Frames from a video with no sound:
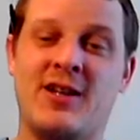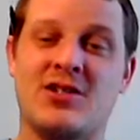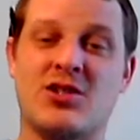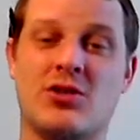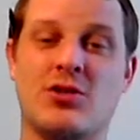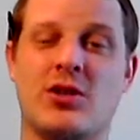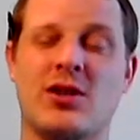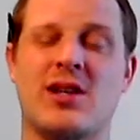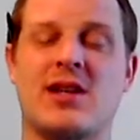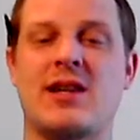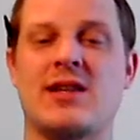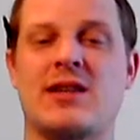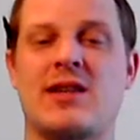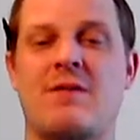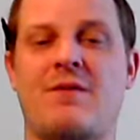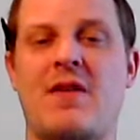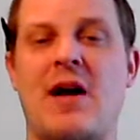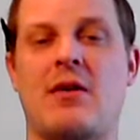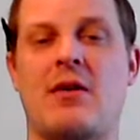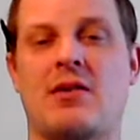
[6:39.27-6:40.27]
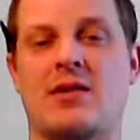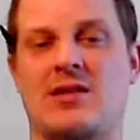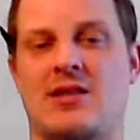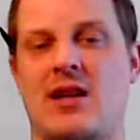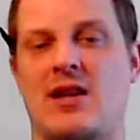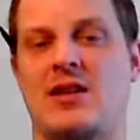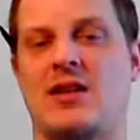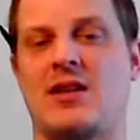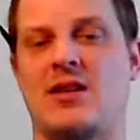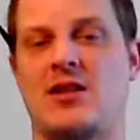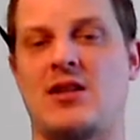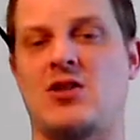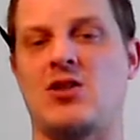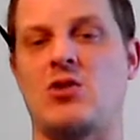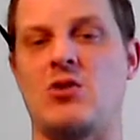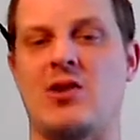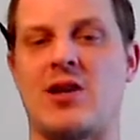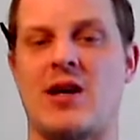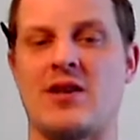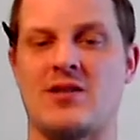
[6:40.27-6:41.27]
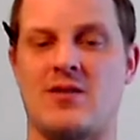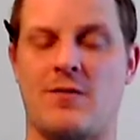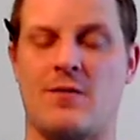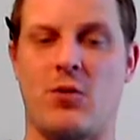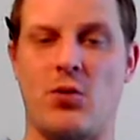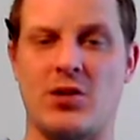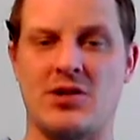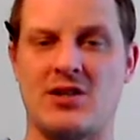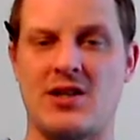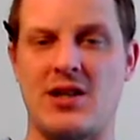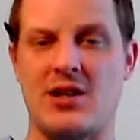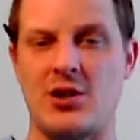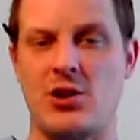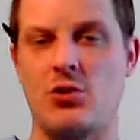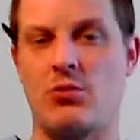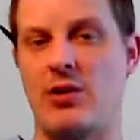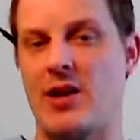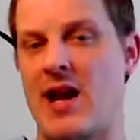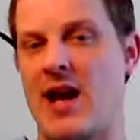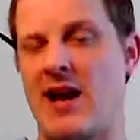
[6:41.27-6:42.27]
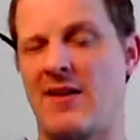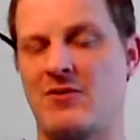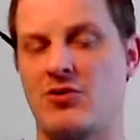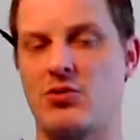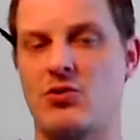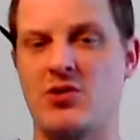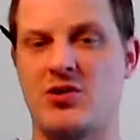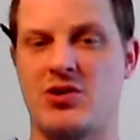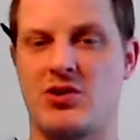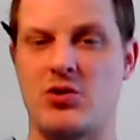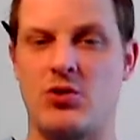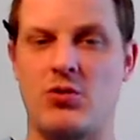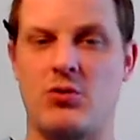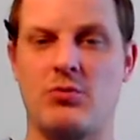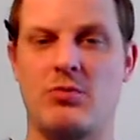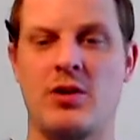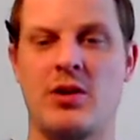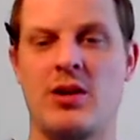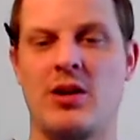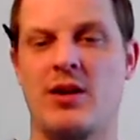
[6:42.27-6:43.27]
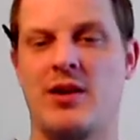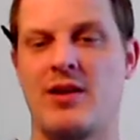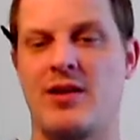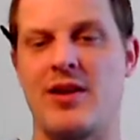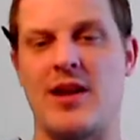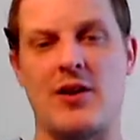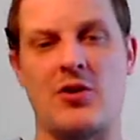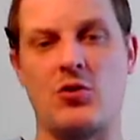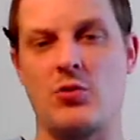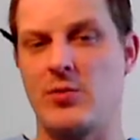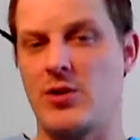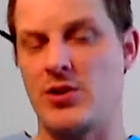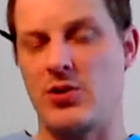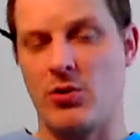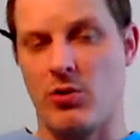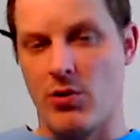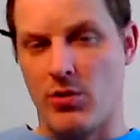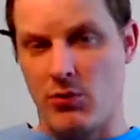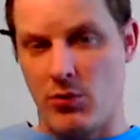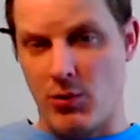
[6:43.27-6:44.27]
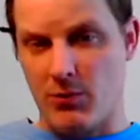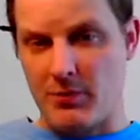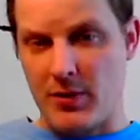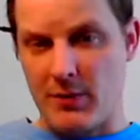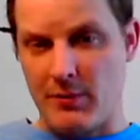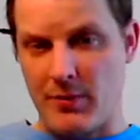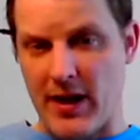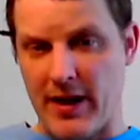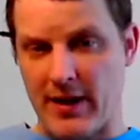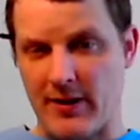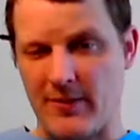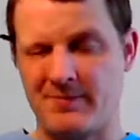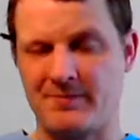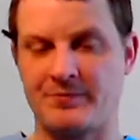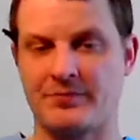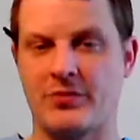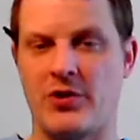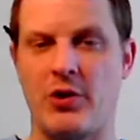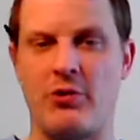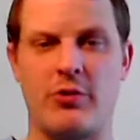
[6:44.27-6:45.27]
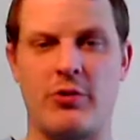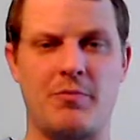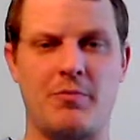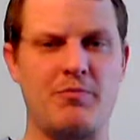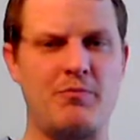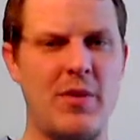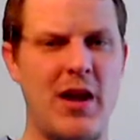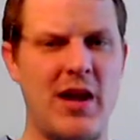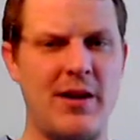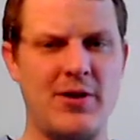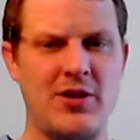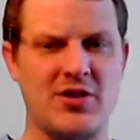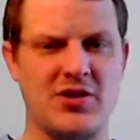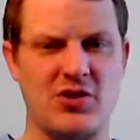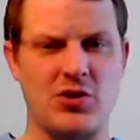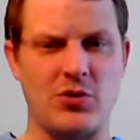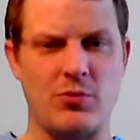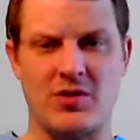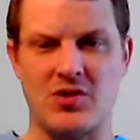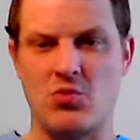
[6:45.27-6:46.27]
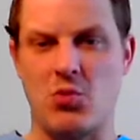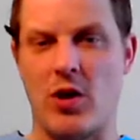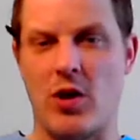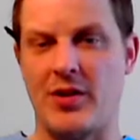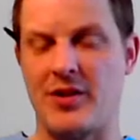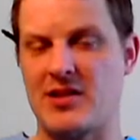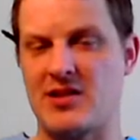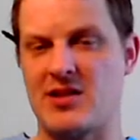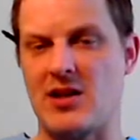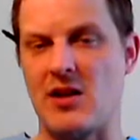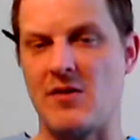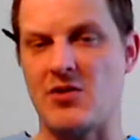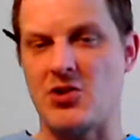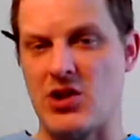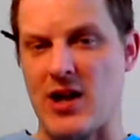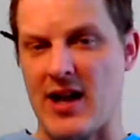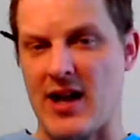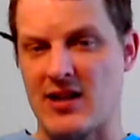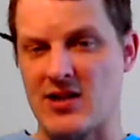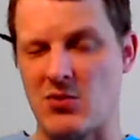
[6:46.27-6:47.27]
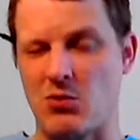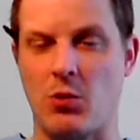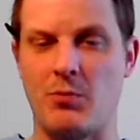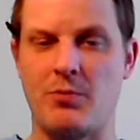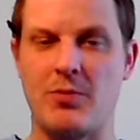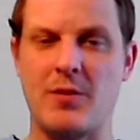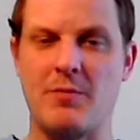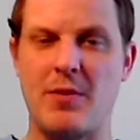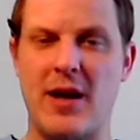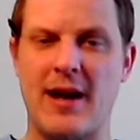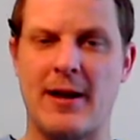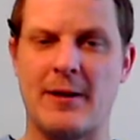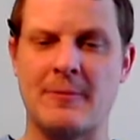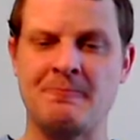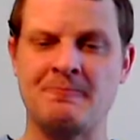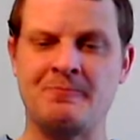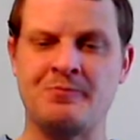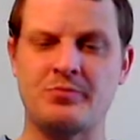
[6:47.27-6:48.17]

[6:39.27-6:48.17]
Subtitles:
So looking at the Falcons heading into 2014, you would have to assume that Umanyora won't be back. You would maybe assume as well that Steven Jackson won't be back.